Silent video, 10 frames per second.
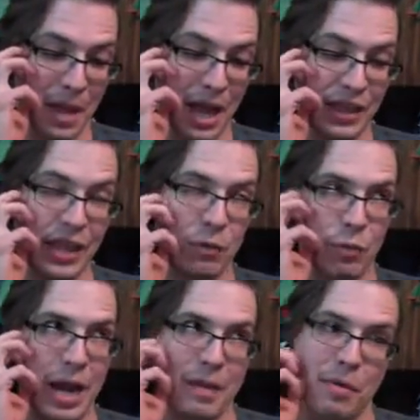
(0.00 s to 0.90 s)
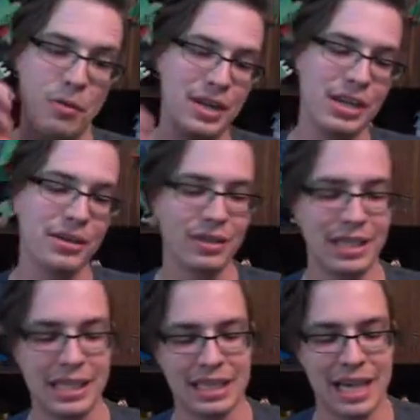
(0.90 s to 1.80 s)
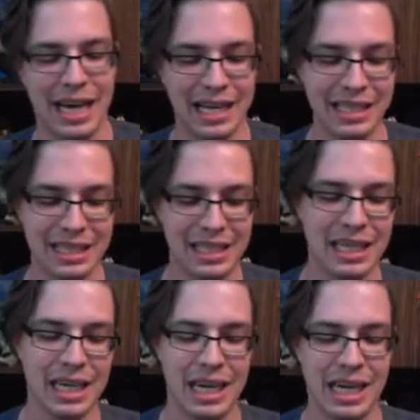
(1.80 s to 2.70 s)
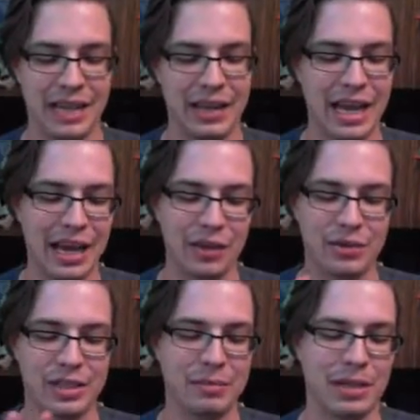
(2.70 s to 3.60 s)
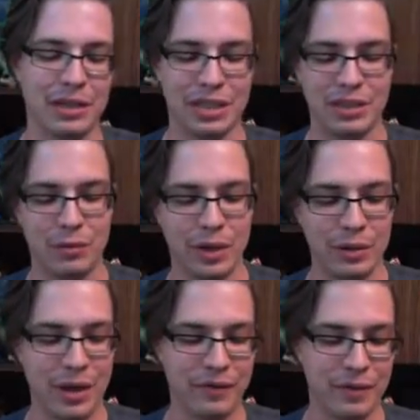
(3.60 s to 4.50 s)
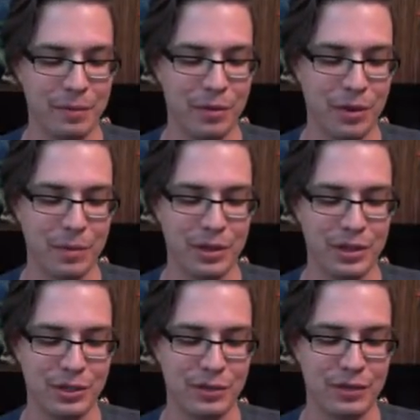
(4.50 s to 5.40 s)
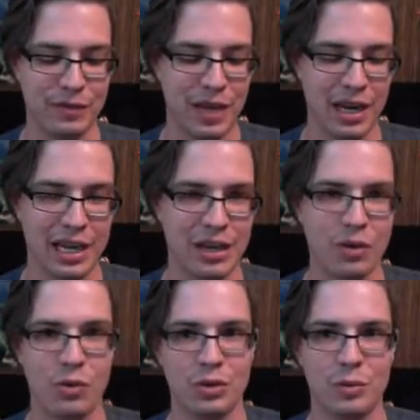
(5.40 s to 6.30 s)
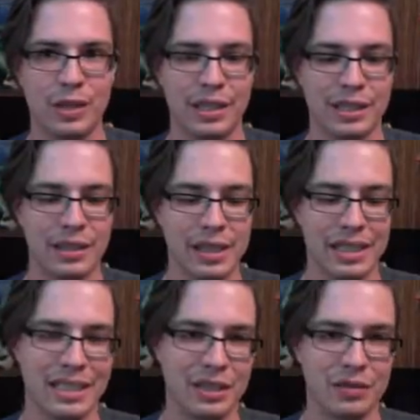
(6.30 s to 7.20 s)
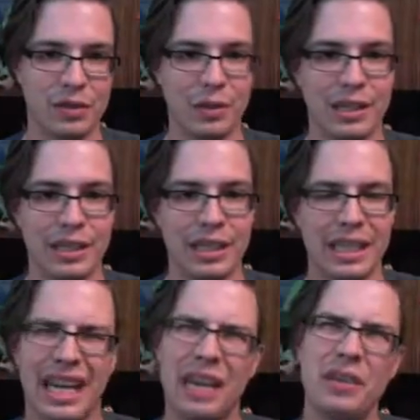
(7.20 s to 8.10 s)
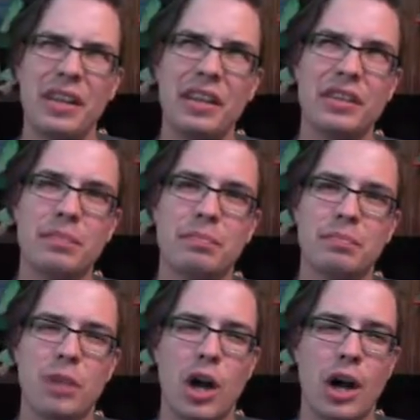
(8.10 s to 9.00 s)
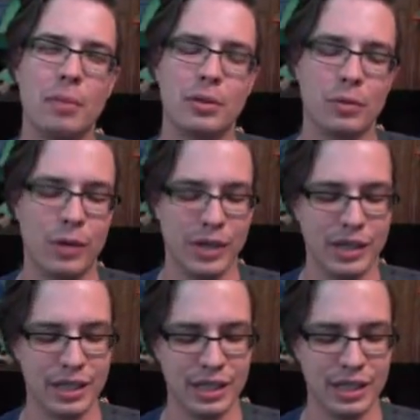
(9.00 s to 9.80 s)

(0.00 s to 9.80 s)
I think rainbow tier is the highest. They kind of go similarly to what you have for the Pokemon too. You've got like a gold one, a silver one. I don't think there's a copper one.